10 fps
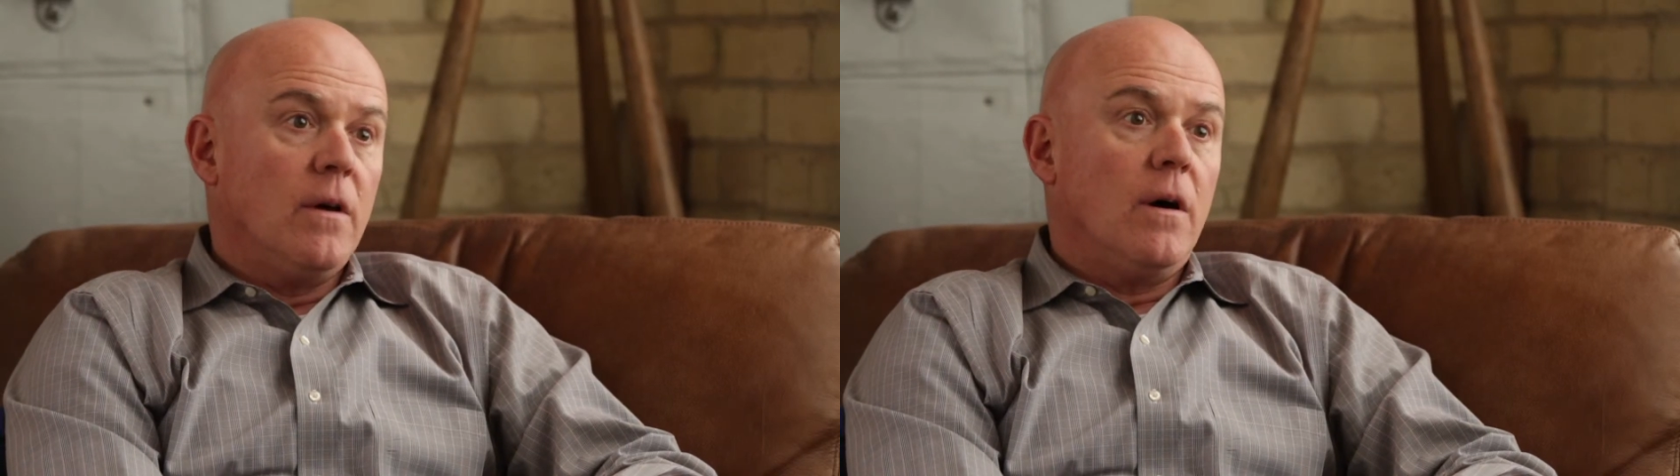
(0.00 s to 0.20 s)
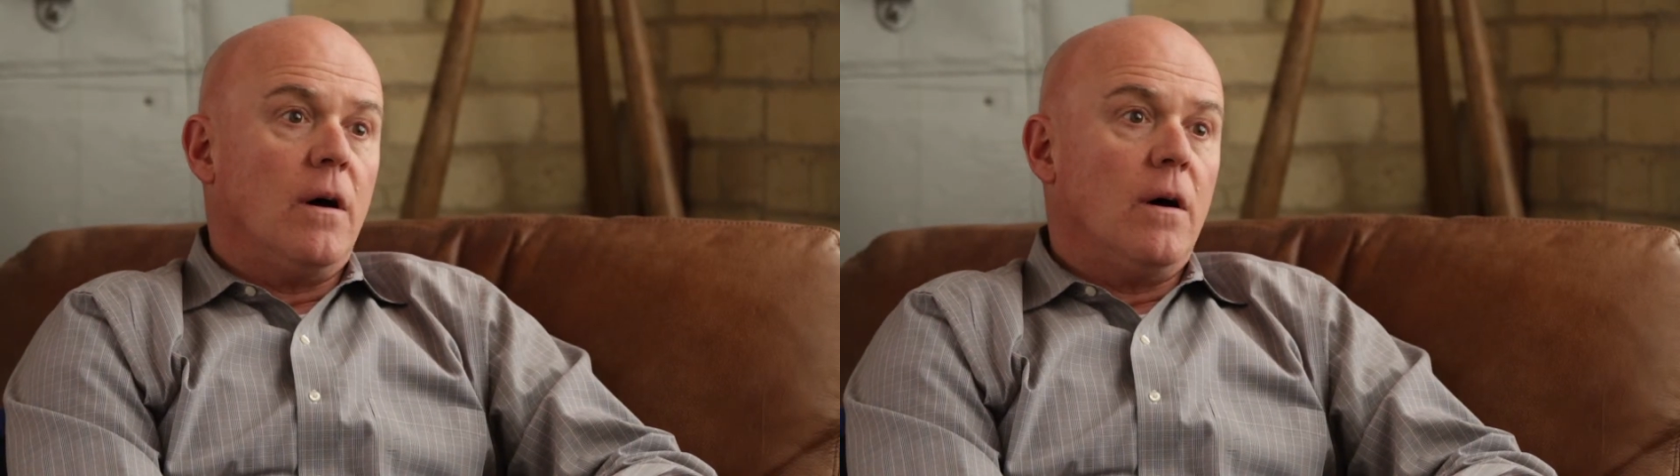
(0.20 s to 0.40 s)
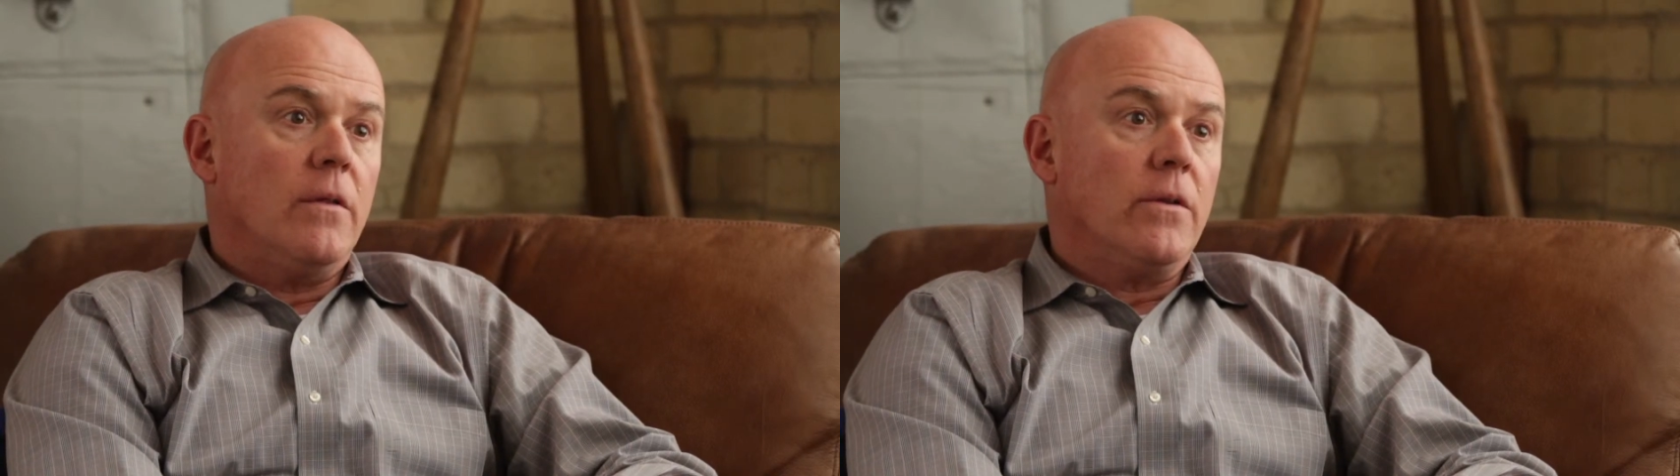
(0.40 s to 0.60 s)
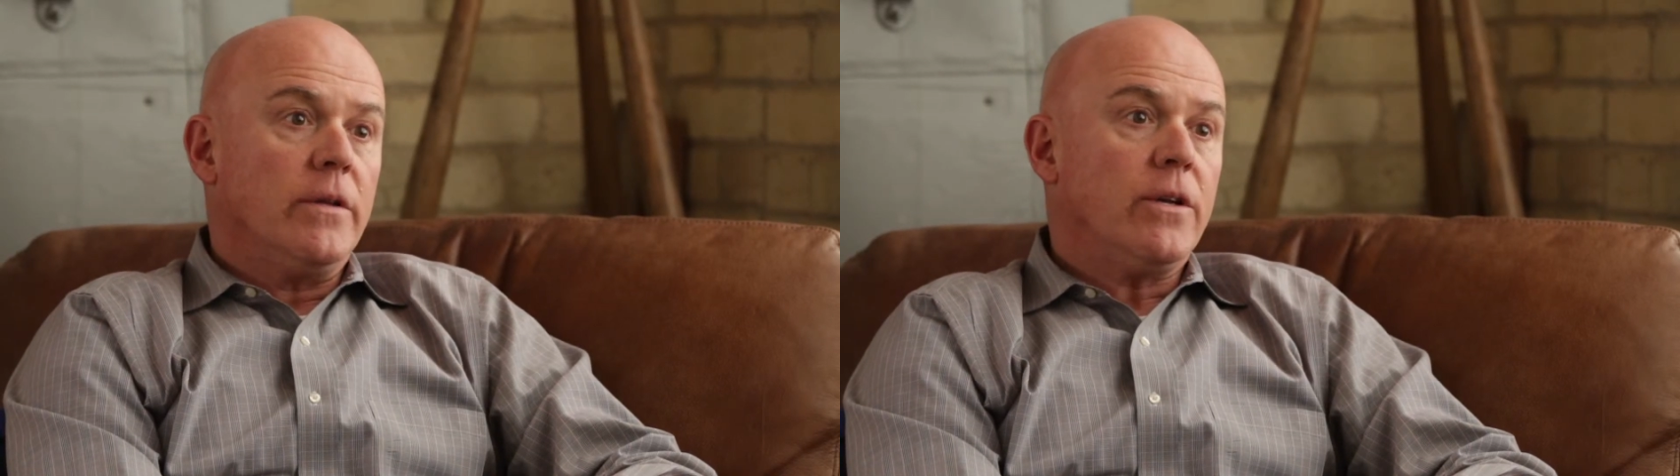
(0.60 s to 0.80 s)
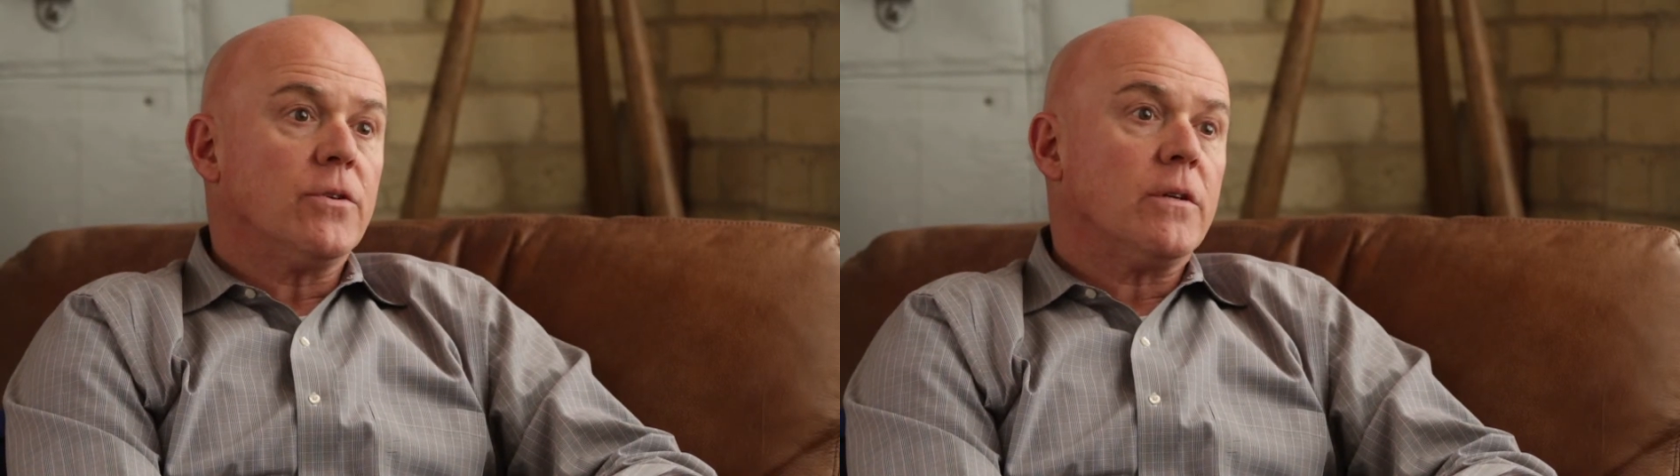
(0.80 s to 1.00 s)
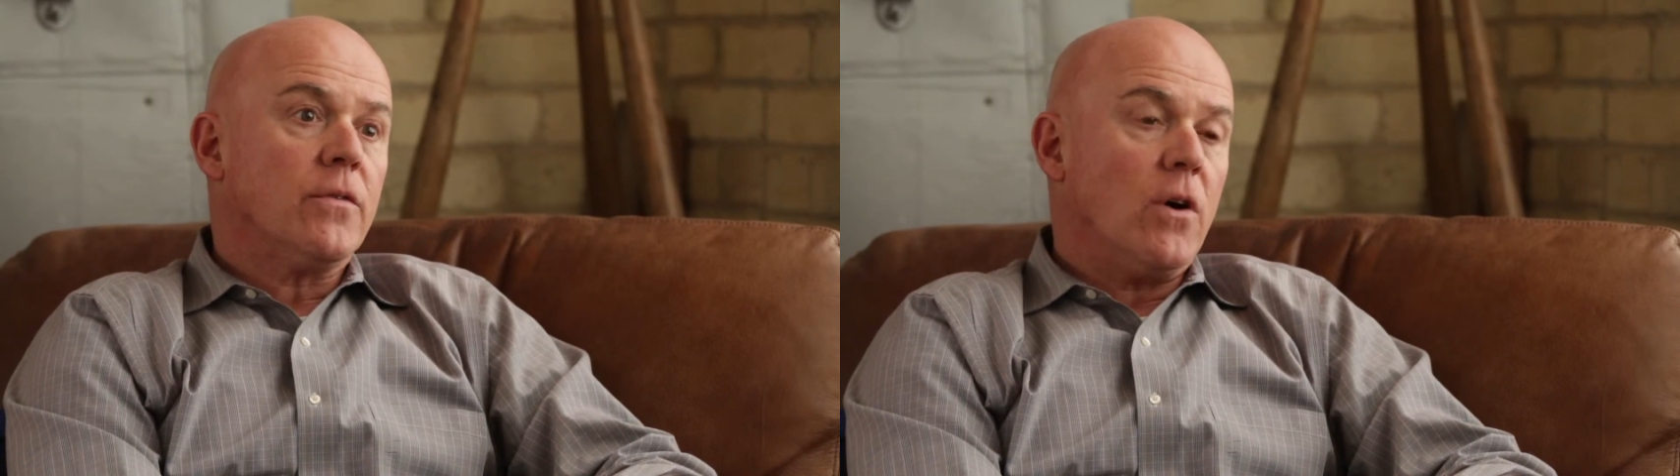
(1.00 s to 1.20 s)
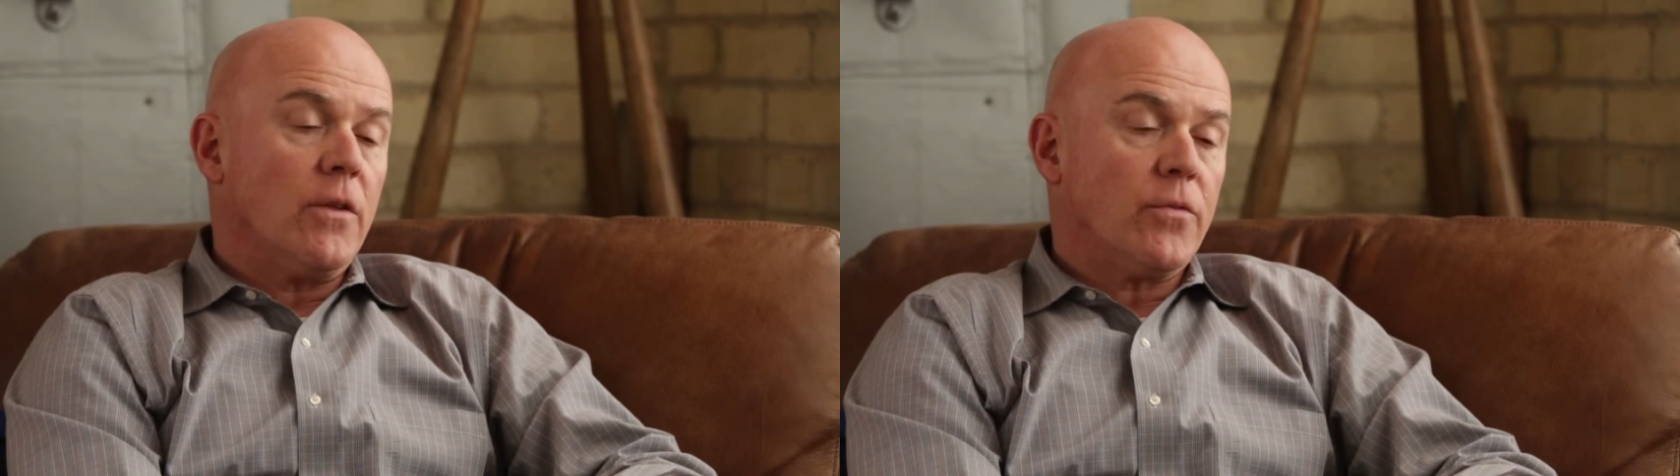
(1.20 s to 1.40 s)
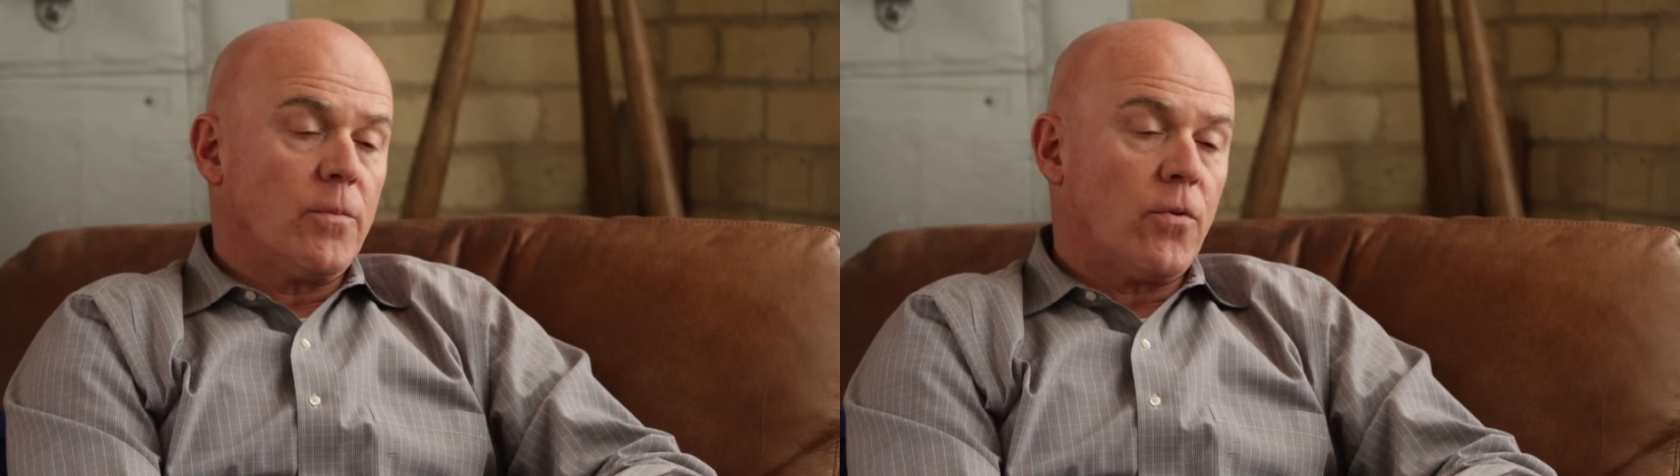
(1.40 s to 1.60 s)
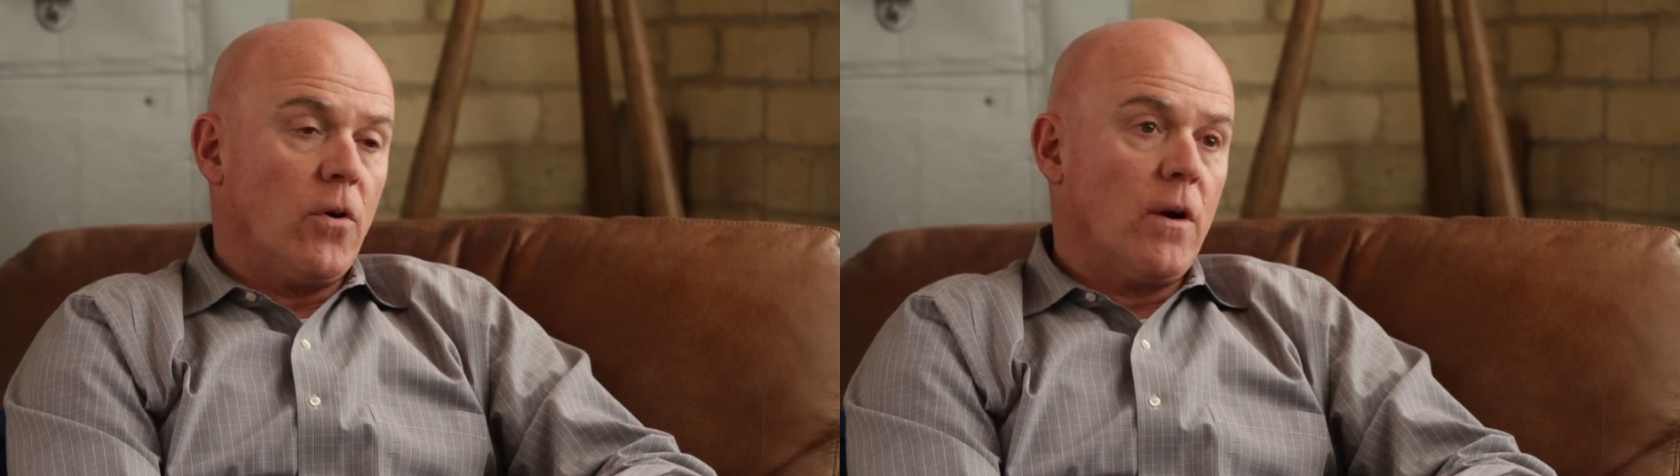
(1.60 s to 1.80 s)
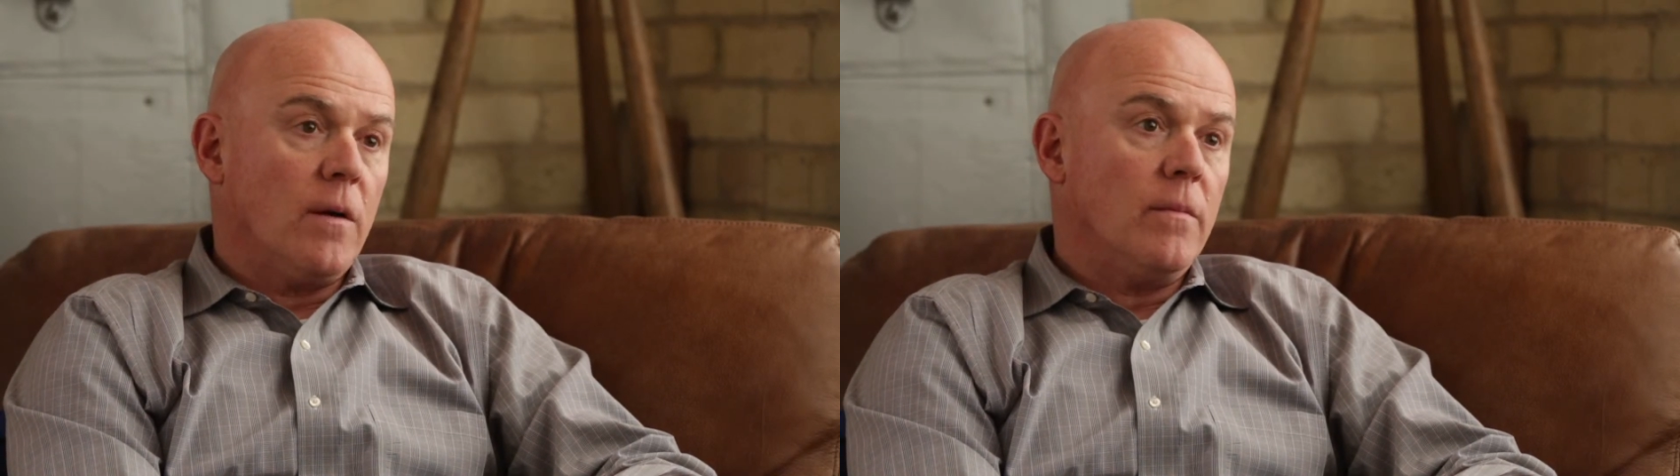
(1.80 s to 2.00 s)
The leaders that have gone through the
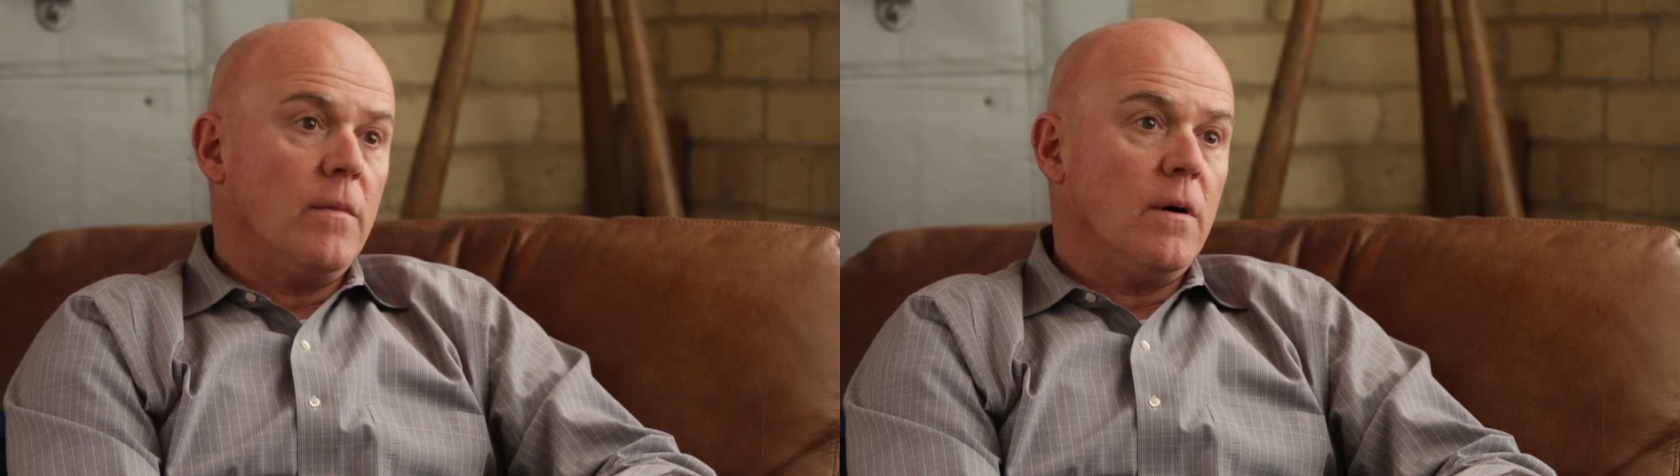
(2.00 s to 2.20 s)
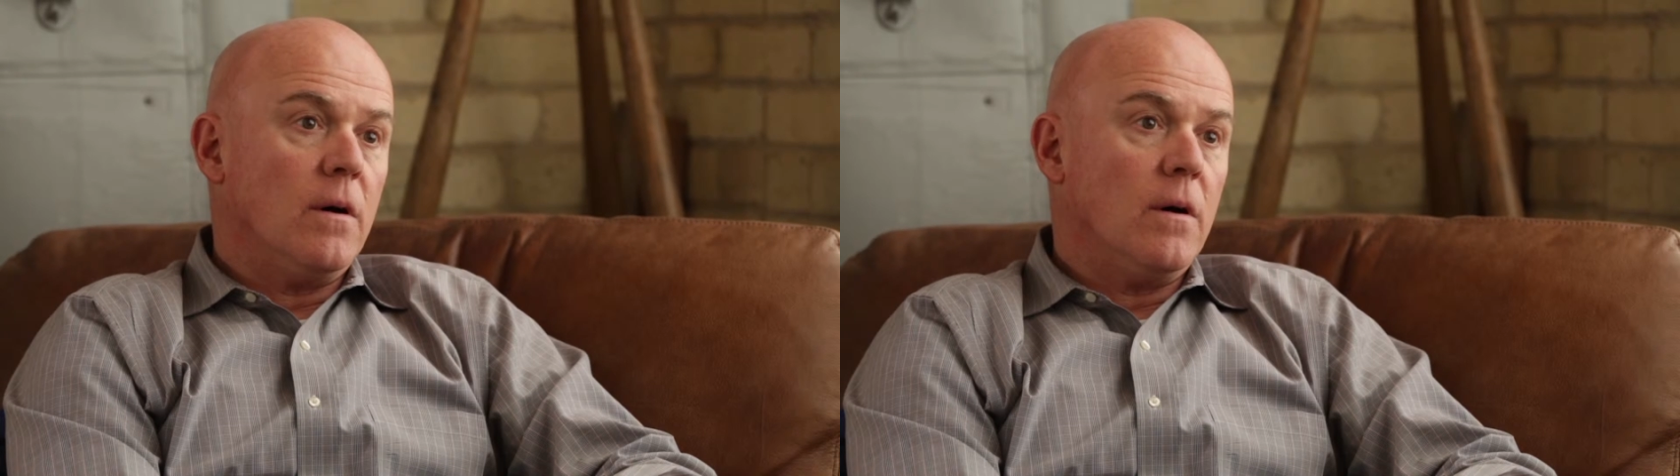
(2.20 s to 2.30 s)
program